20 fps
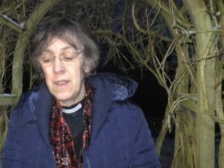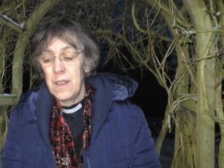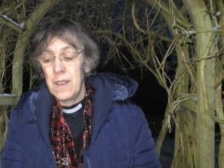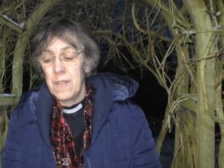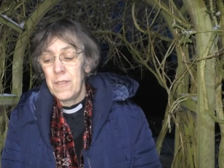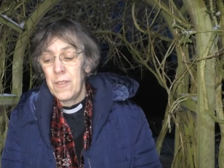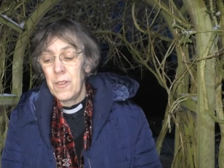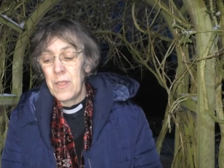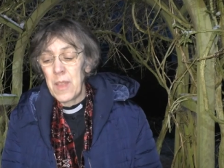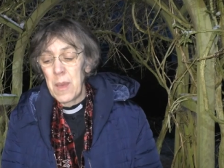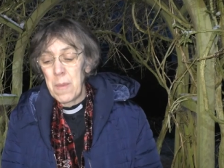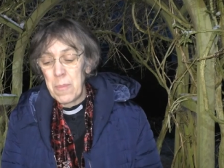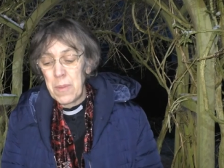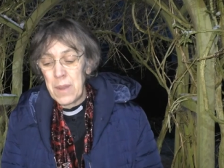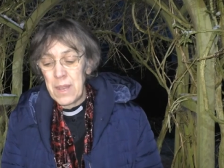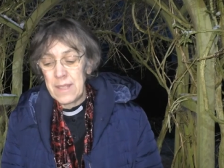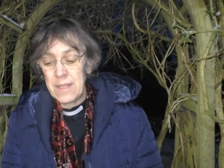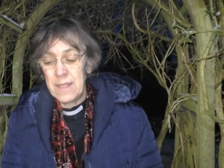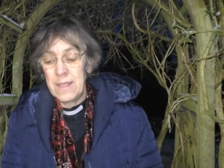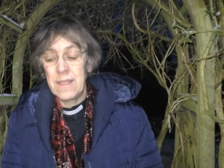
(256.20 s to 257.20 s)
for their
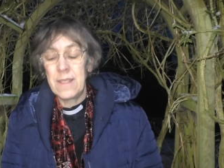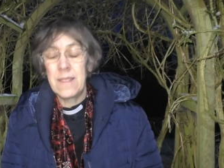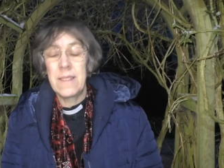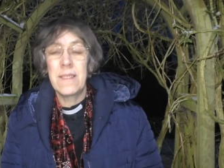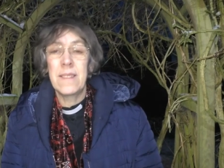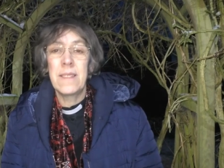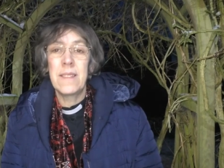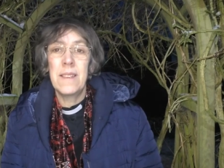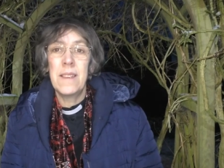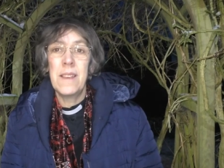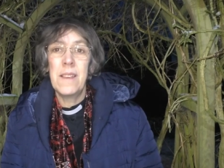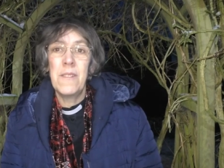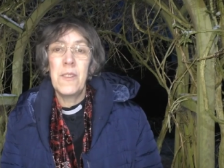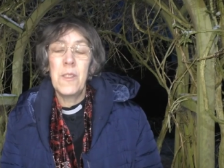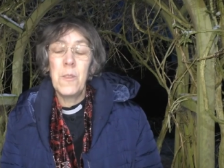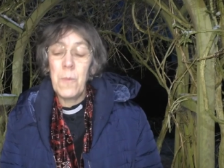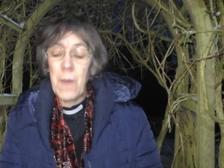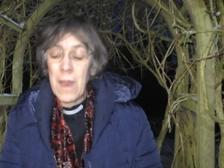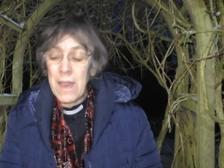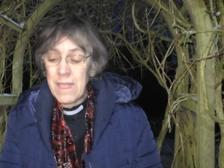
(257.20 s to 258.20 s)
presence, for
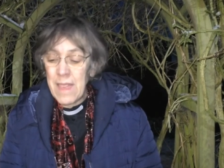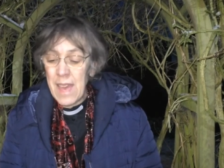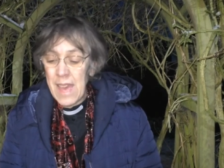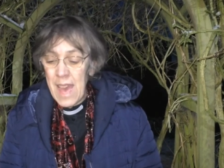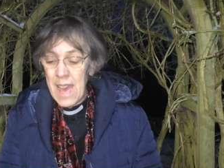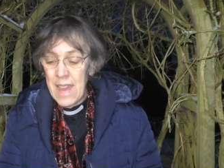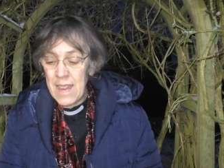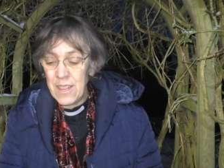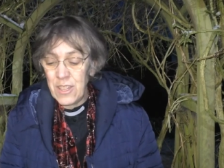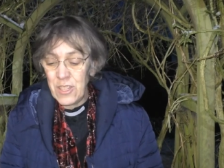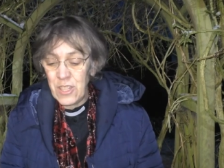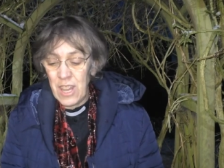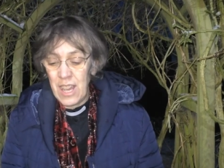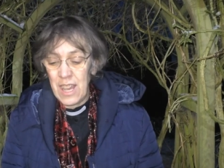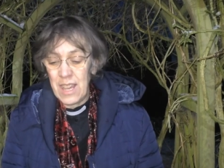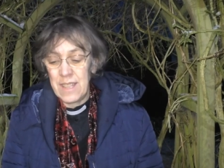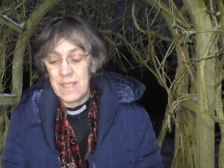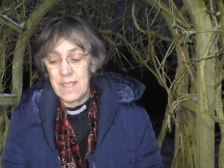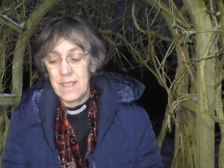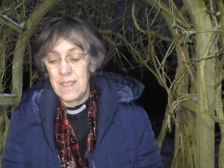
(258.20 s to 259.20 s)
the way they
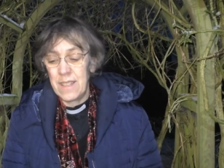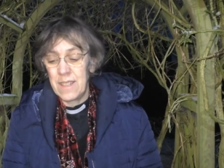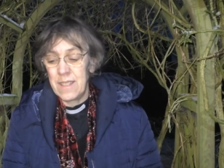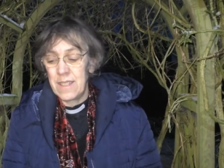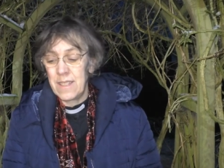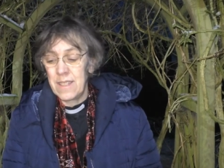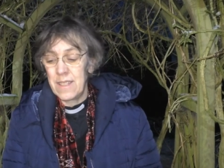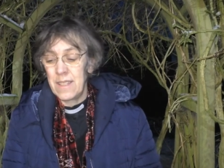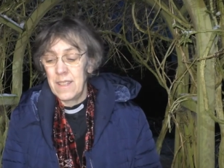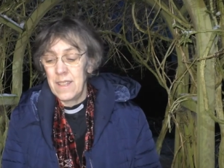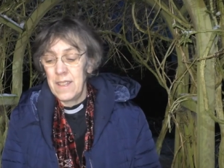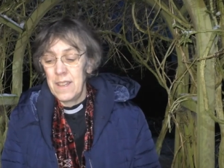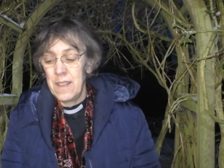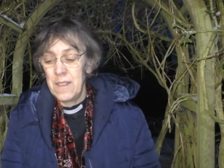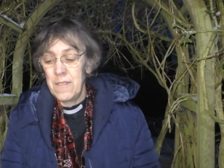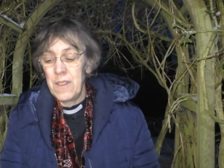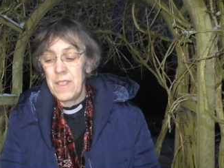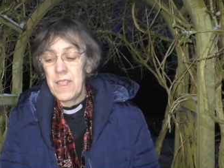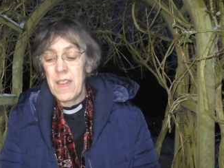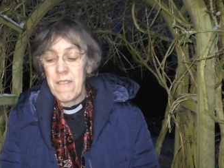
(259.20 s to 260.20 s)
energize us,
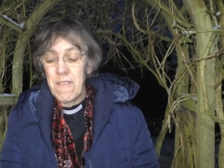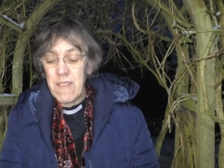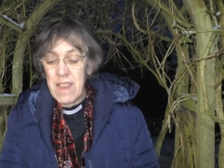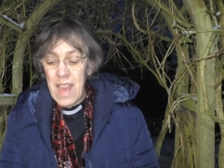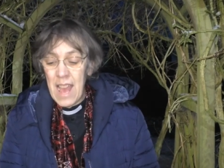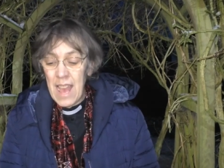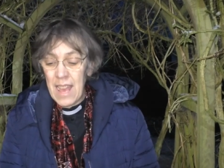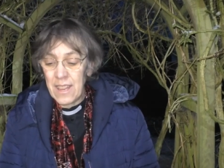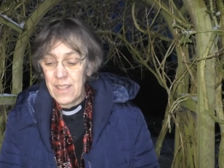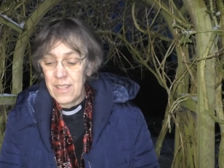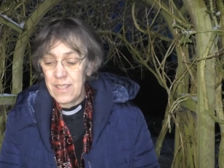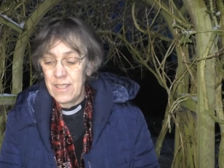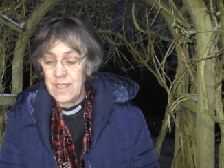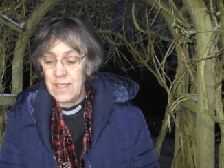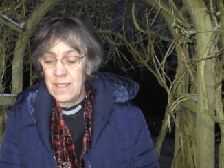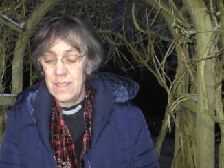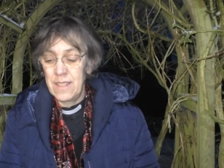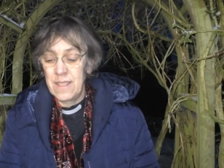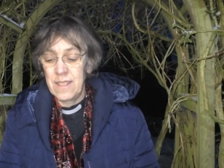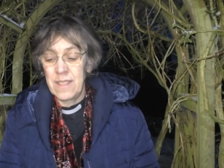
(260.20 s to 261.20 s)
for their
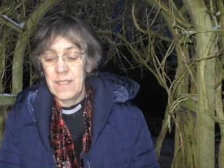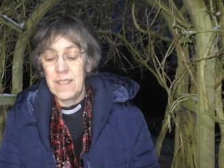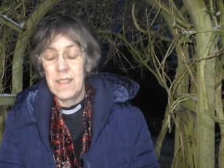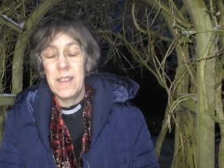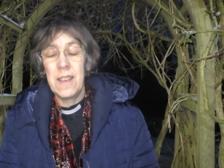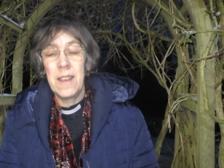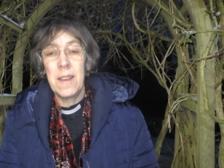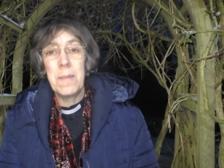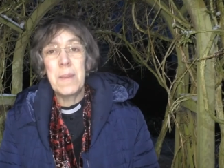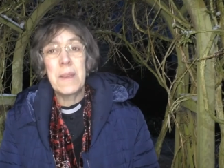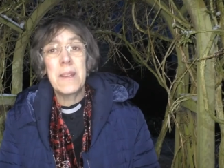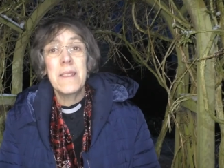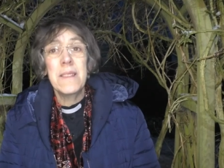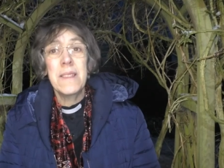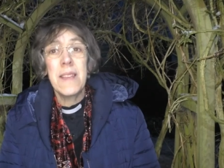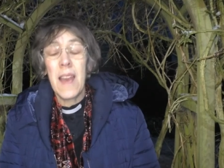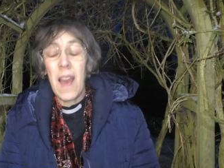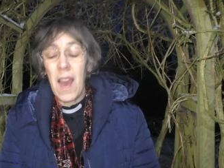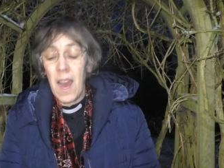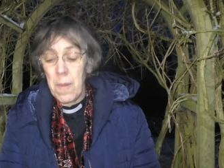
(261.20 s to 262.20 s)
reactions, because
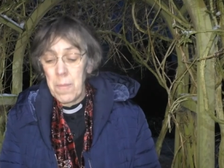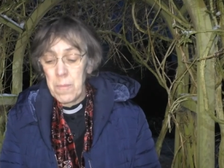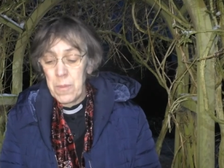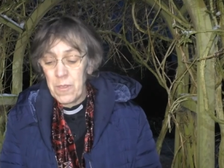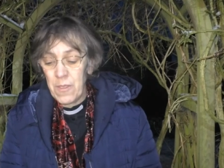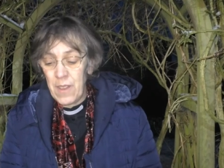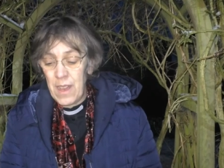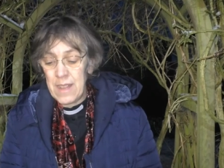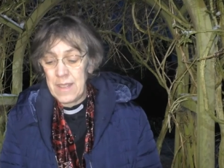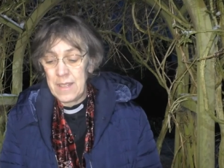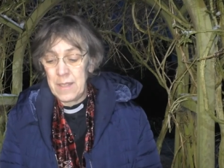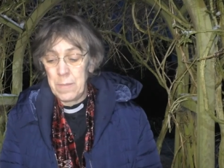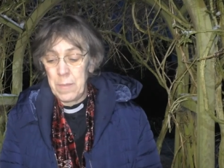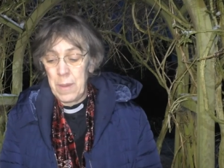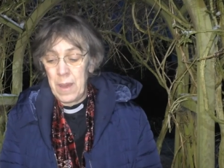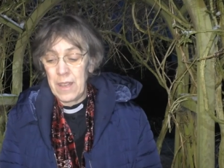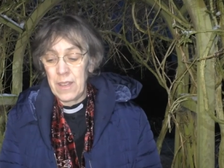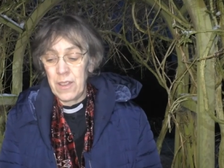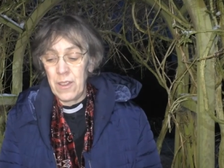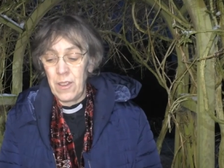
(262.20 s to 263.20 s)
they are provided
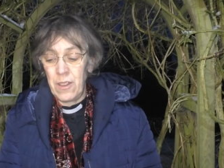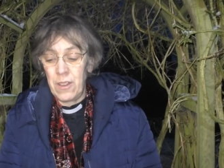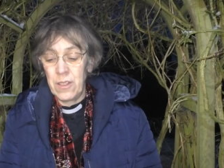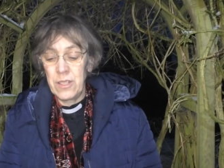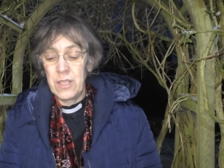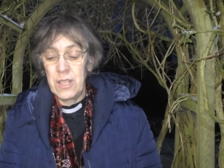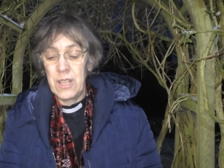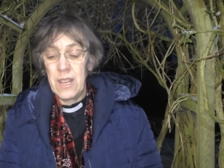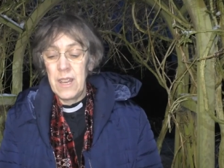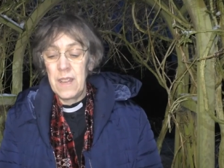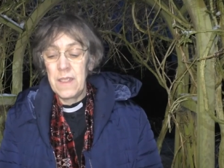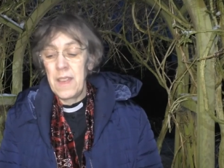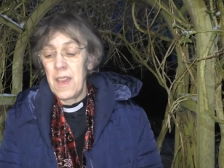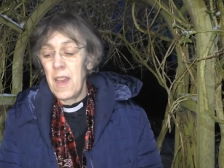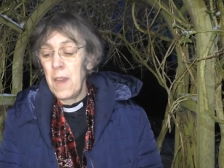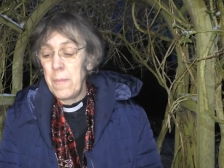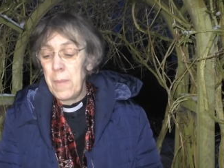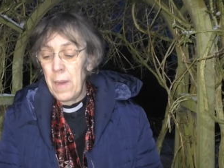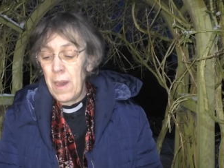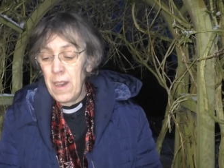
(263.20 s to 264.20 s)
by God. They
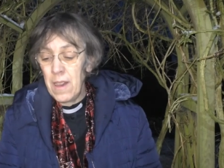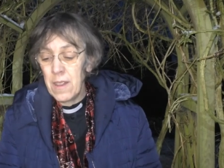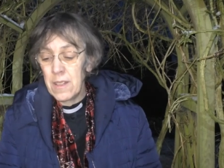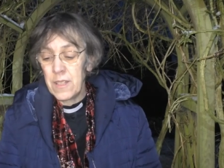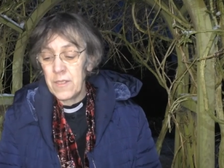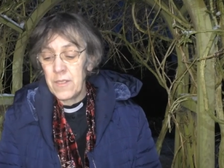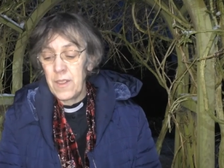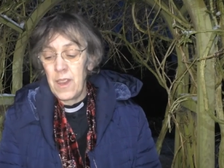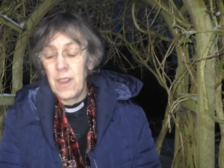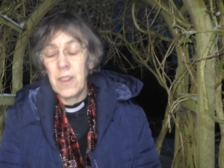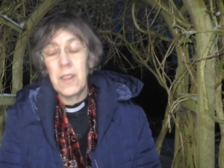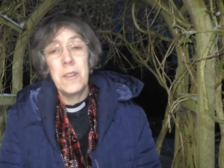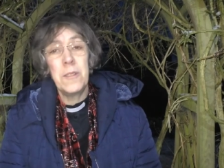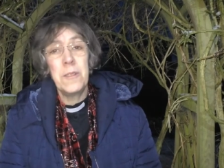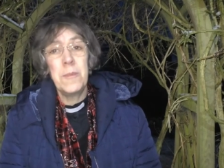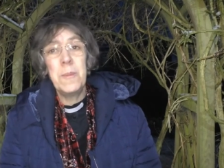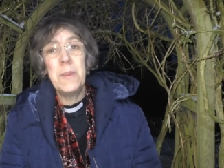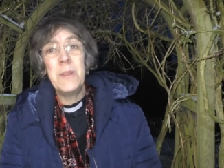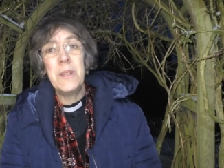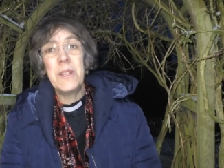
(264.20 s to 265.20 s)
are part of our
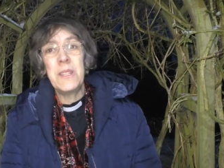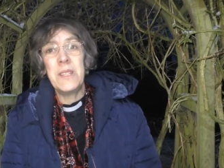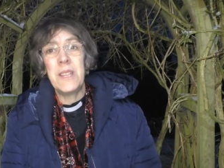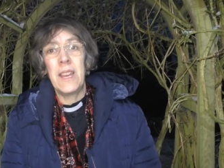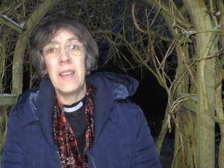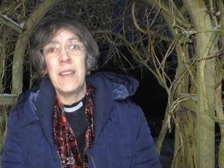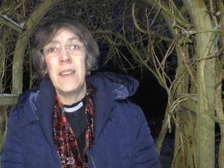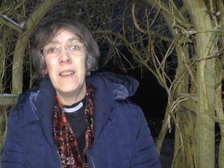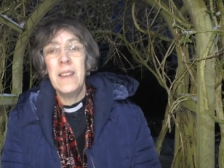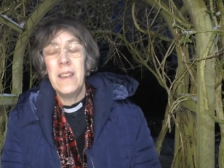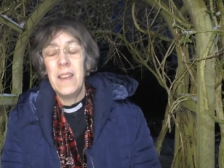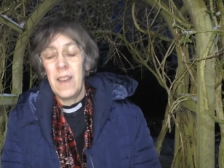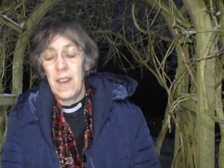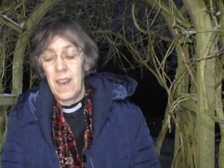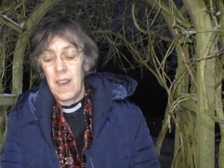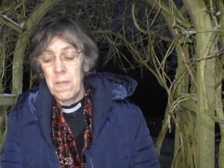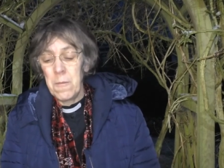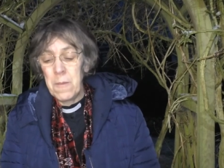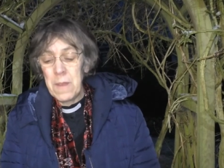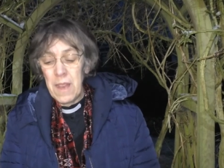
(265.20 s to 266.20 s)
community,
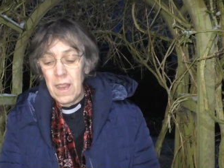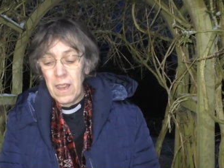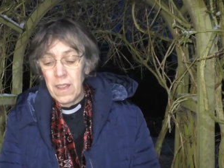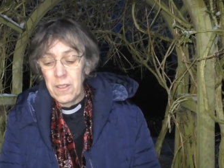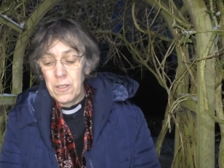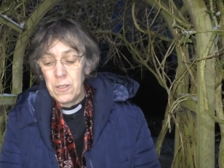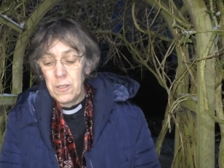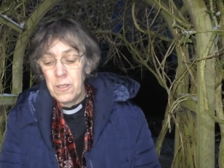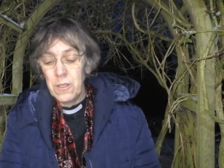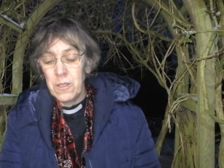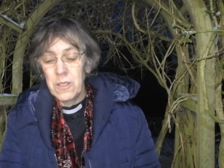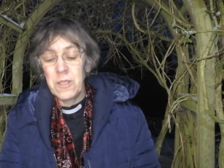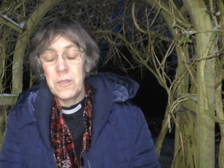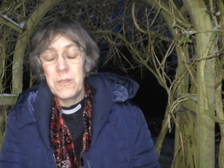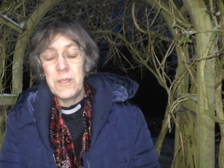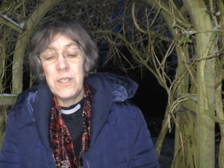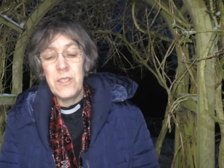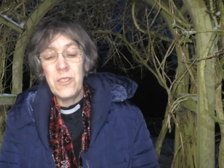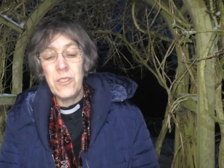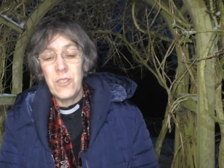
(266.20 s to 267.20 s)
and we are called
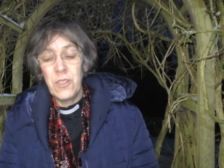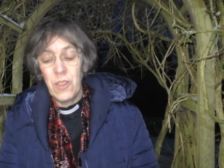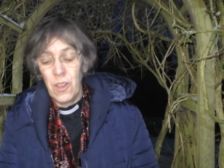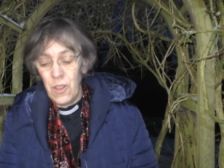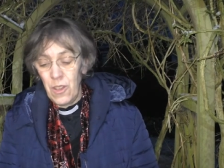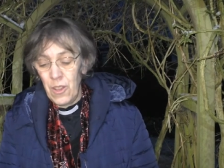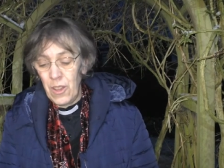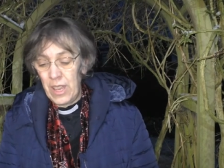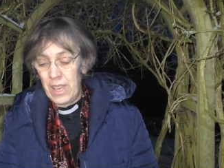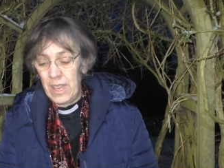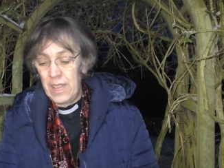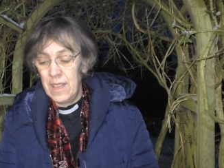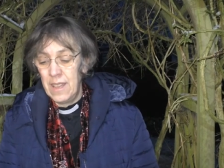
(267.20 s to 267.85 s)
to enjoy